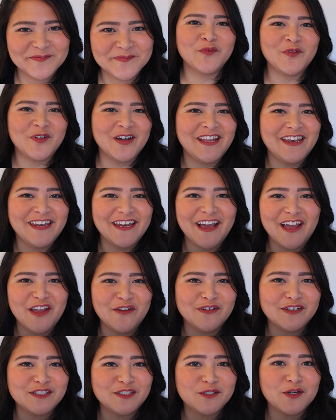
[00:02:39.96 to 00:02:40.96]
When I
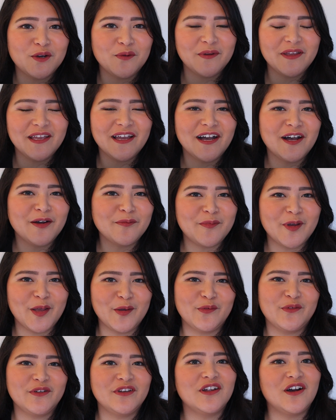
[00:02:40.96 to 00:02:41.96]
was growing up, I
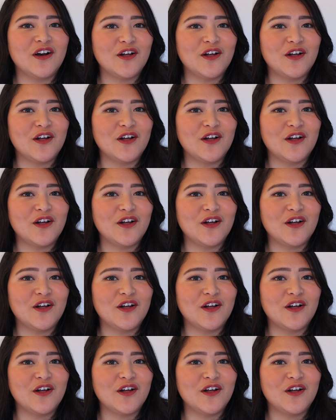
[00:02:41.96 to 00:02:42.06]
would